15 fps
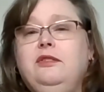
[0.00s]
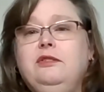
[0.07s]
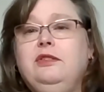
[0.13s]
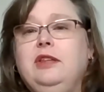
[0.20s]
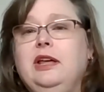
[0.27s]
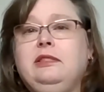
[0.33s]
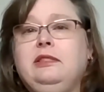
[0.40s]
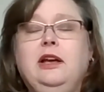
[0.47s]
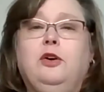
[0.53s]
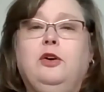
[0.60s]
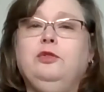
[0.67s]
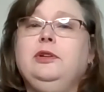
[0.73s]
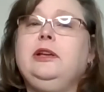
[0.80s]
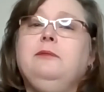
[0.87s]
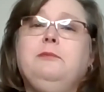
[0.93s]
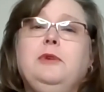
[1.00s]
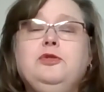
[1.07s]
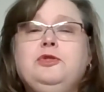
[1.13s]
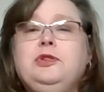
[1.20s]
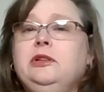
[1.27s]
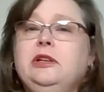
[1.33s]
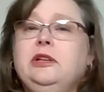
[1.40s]
that the only
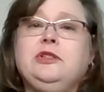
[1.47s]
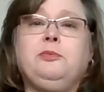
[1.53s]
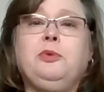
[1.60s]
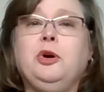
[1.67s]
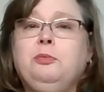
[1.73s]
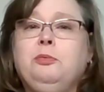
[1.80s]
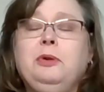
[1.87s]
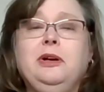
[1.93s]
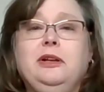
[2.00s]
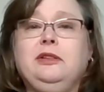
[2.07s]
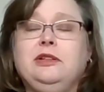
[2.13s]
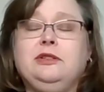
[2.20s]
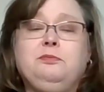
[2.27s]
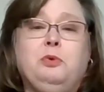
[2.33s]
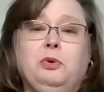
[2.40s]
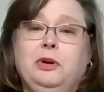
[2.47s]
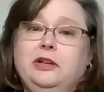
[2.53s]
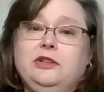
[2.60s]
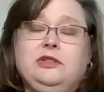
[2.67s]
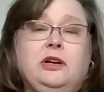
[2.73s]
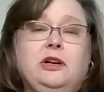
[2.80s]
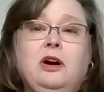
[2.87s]
emotion that's appropriate at this point
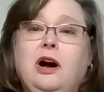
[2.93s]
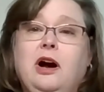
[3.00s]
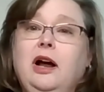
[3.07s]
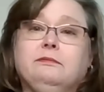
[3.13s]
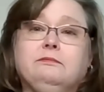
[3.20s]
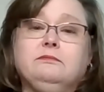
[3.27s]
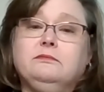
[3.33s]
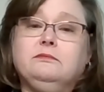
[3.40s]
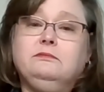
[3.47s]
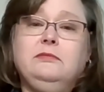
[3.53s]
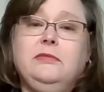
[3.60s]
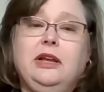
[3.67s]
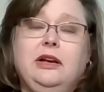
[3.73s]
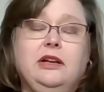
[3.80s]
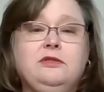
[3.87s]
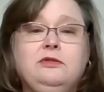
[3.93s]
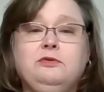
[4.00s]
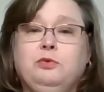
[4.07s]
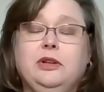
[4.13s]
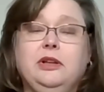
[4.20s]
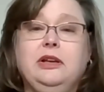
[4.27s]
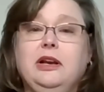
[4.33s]
is to cry. And it's
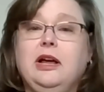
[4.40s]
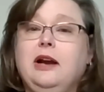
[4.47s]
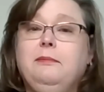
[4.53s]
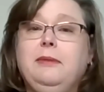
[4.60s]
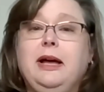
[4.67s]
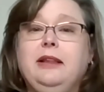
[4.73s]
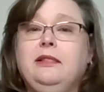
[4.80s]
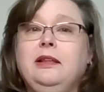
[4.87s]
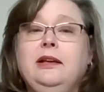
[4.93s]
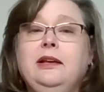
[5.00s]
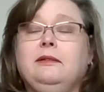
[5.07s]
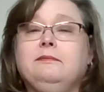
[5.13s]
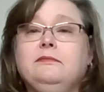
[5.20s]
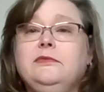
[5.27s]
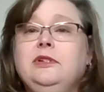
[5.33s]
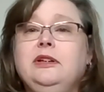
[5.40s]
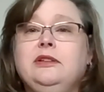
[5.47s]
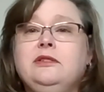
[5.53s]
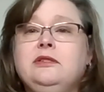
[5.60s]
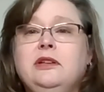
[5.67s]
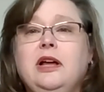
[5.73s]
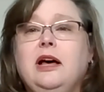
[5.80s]
really not a bad thing.
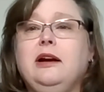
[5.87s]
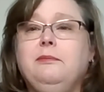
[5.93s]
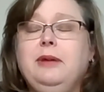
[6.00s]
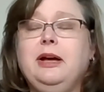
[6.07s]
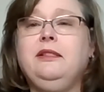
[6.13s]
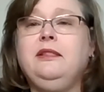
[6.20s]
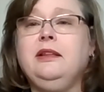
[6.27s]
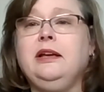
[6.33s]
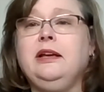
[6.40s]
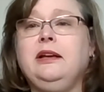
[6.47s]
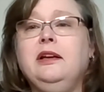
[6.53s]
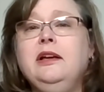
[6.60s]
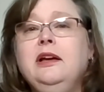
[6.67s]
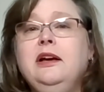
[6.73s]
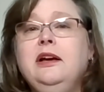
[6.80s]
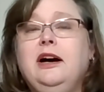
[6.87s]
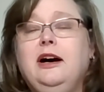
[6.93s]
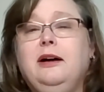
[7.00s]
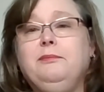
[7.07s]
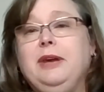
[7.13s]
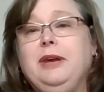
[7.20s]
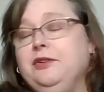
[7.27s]
It's not a bad thing.
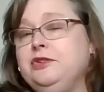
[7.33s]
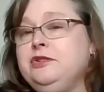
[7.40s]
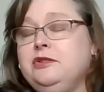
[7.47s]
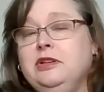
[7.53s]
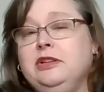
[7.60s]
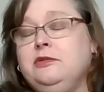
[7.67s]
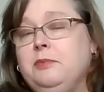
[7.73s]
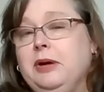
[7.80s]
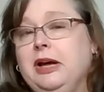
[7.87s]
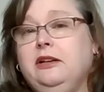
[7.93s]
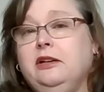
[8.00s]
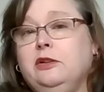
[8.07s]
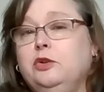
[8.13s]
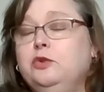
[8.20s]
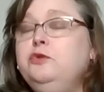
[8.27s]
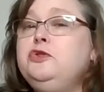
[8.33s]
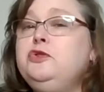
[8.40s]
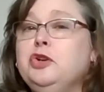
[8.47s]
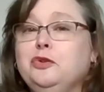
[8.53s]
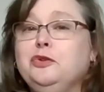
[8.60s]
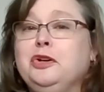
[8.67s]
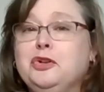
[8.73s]
Now it's bad to lose
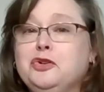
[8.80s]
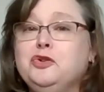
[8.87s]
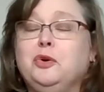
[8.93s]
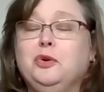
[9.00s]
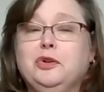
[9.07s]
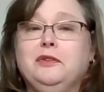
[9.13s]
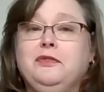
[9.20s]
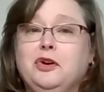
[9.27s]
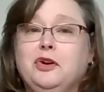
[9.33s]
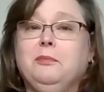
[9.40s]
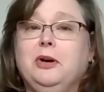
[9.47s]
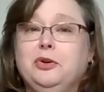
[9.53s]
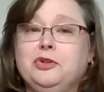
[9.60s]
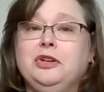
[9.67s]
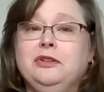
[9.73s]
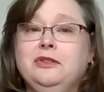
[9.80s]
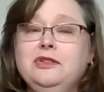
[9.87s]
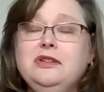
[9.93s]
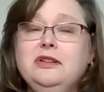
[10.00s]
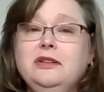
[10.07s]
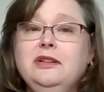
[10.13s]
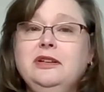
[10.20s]
your control of your
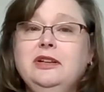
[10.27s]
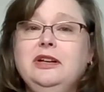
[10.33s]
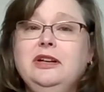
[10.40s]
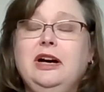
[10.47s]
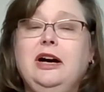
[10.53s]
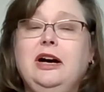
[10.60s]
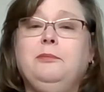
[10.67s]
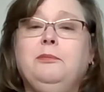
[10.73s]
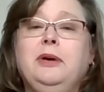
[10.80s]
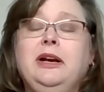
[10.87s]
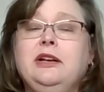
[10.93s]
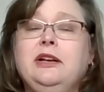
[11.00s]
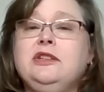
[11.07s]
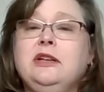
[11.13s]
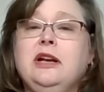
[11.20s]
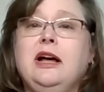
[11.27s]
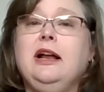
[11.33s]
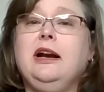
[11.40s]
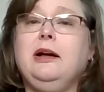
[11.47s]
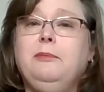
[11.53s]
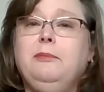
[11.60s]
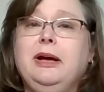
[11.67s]
emotions, but it's
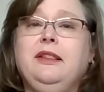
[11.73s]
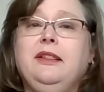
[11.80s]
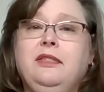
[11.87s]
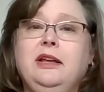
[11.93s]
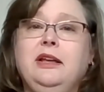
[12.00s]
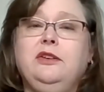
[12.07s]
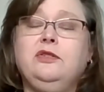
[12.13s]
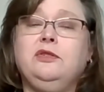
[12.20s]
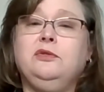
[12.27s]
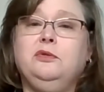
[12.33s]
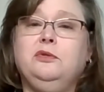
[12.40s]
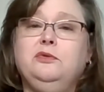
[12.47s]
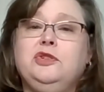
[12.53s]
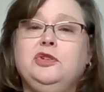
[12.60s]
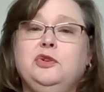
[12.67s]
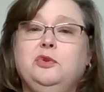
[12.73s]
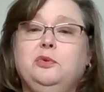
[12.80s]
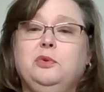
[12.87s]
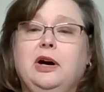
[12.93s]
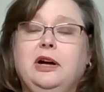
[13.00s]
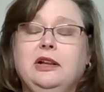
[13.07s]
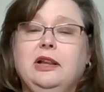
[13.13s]
not a bad thing
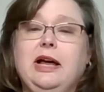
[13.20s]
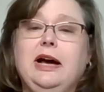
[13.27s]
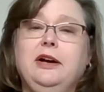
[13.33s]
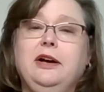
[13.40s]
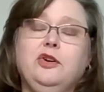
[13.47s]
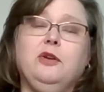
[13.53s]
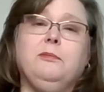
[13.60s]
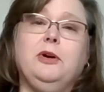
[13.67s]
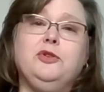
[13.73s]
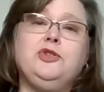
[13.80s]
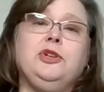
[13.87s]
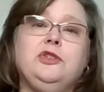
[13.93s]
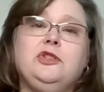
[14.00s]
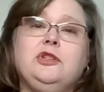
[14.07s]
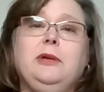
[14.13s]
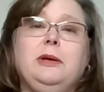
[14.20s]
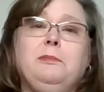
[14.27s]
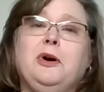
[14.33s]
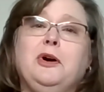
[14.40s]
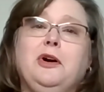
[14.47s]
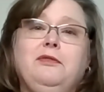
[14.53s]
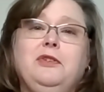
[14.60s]
to allow your emotions to be
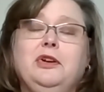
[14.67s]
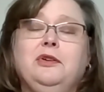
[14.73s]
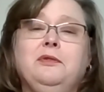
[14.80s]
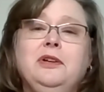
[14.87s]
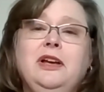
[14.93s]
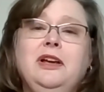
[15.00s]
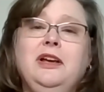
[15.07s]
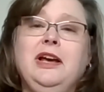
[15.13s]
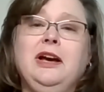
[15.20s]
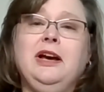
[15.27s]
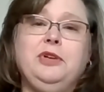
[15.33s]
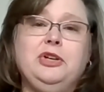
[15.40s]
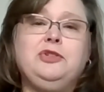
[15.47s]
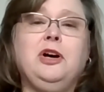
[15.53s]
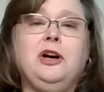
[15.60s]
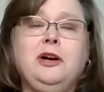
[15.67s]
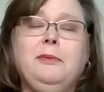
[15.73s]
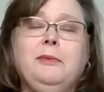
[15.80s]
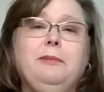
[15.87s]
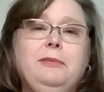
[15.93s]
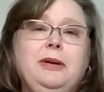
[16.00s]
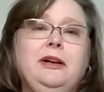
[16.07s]
part of you. And when you talk
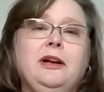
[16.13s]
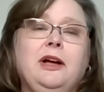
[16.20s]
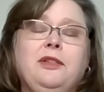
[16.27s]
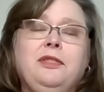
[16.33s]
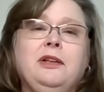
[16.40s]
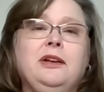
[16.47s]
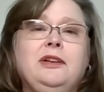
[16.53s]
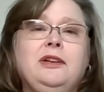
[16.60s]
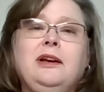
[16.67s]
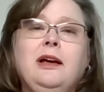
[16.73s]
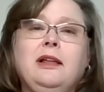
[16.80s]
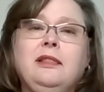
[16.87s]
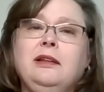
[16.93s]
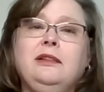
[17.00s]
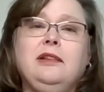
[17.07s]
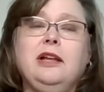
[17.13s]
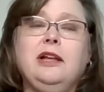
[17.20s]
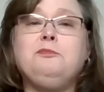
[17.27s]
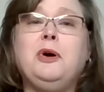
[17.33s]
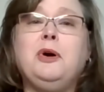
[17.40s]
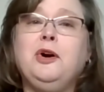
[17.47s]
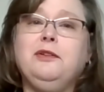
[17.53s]
about being authentic, I think
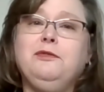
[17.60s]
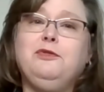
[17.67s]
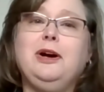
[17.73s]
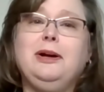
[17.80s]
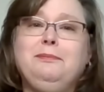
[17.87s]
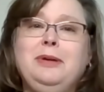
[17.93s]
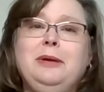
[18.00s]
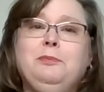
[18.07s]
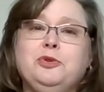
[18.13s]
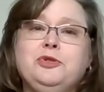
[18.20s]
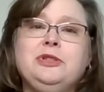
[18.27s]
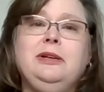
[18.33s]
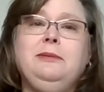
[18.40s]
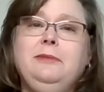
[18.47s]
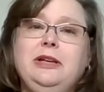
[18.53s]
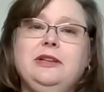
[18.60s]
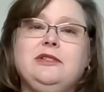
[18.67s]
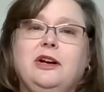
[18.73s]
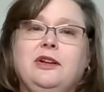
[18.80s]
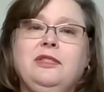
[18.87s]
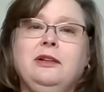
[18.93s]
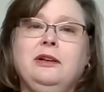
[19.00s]
that's part of why people see me as
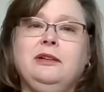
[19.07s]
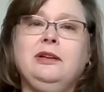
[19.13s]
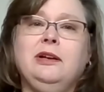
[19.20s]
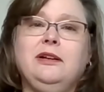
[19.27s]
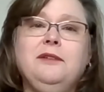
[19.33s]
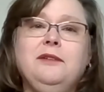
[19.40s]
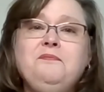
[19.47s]
authentic,